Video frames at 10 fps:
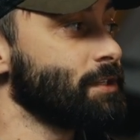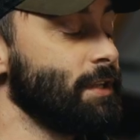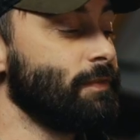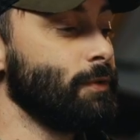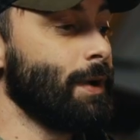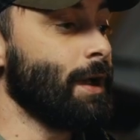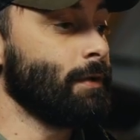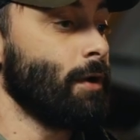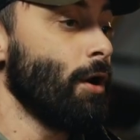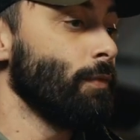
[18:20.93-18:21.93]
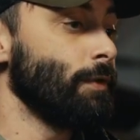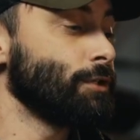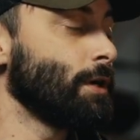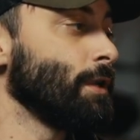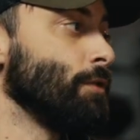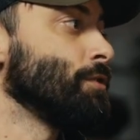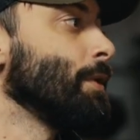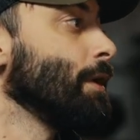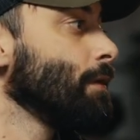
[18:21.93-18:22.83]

to sniff you out. Oh, they're trying to use me.